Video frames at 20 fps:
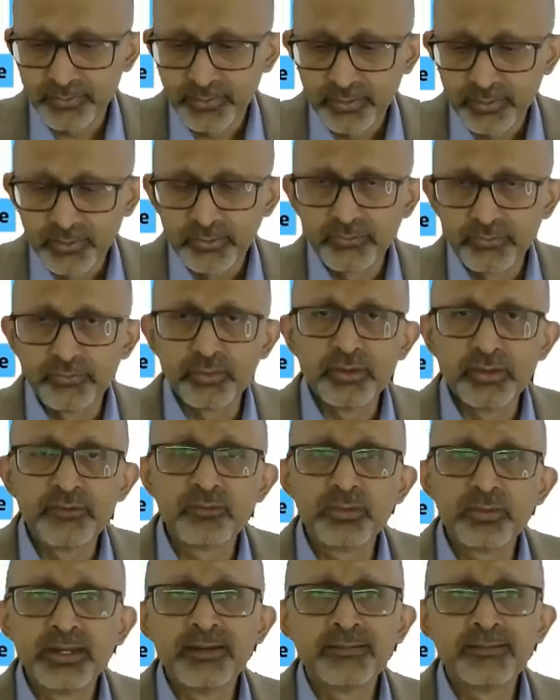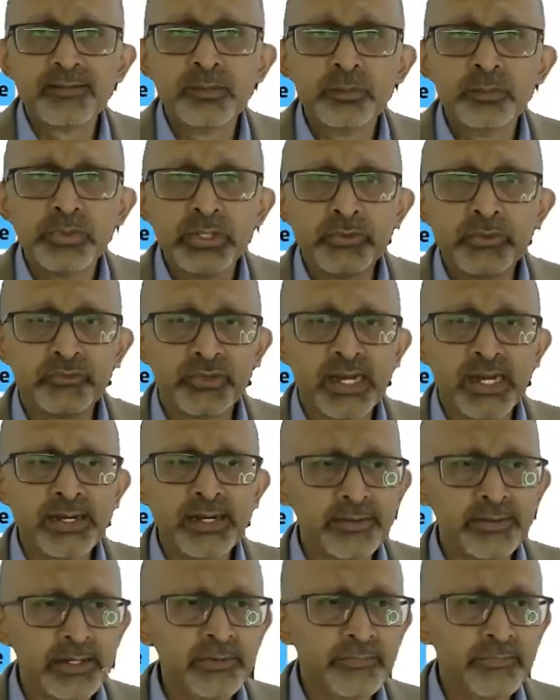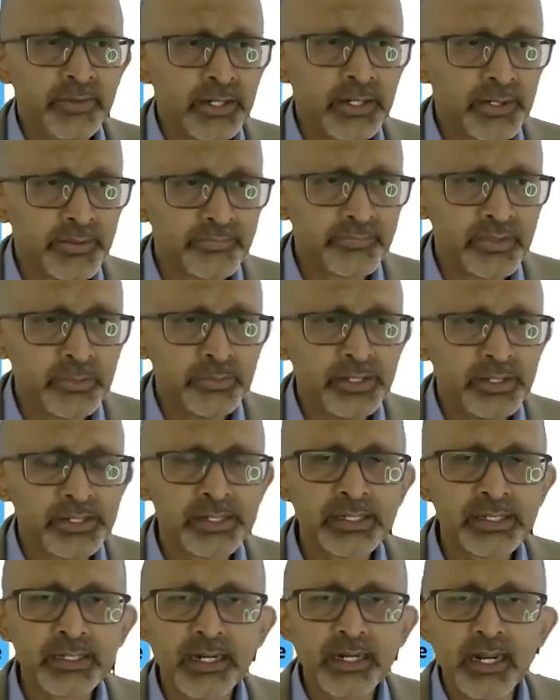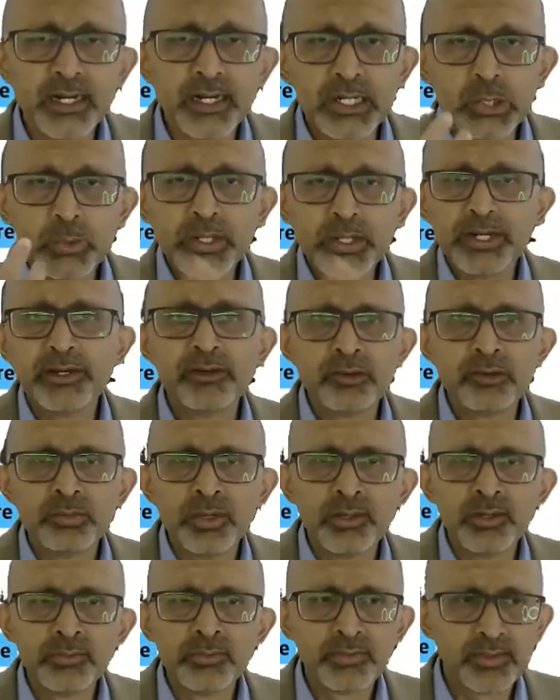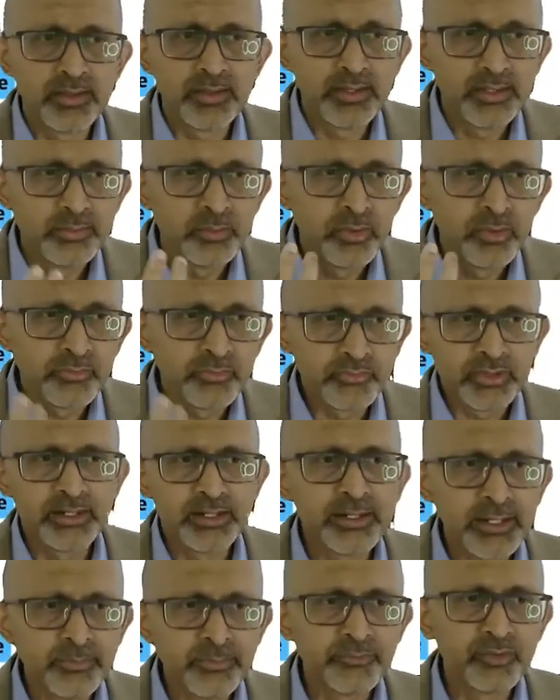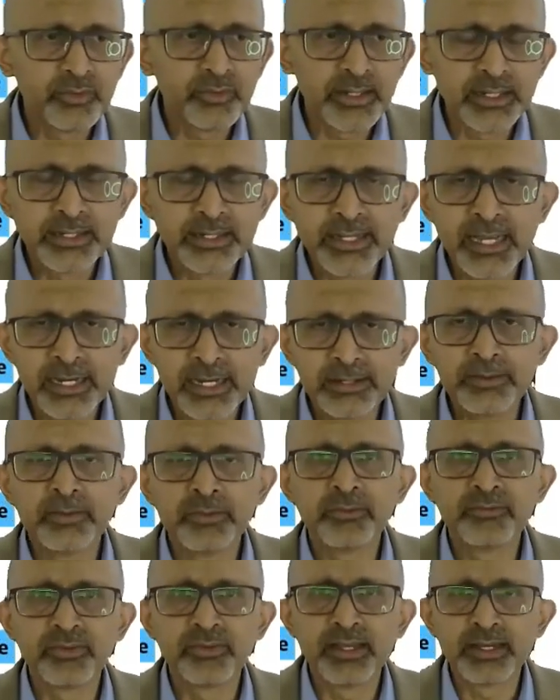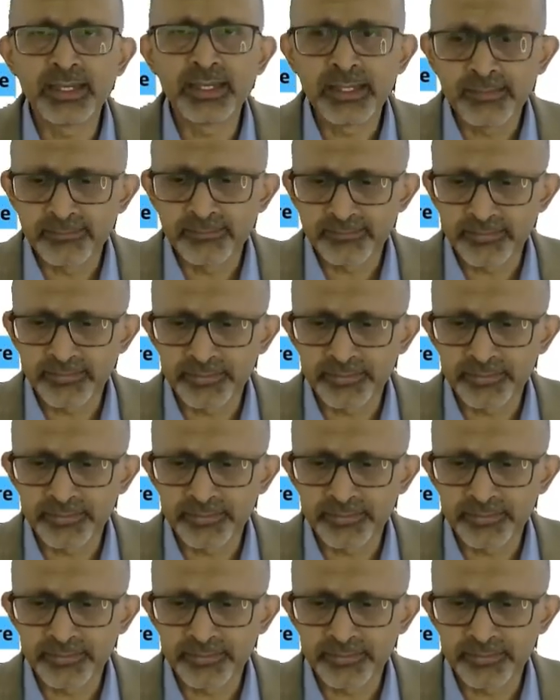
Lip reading: So it's very simple. You stand in front of the mirror, look at your mouth. Most of the times you can diagnose a cancer.